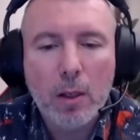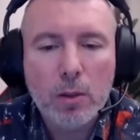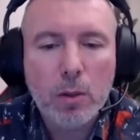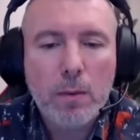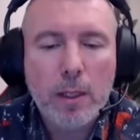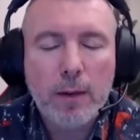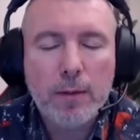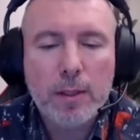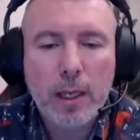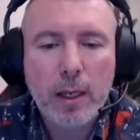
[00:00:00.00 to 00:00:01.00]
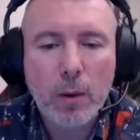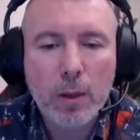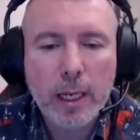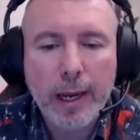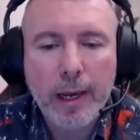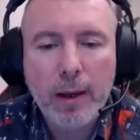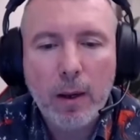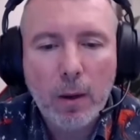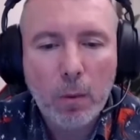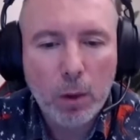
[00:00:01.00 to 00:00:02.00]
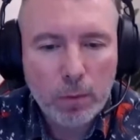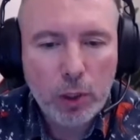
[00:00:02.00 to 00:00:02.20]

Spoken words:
So we have say, okay, what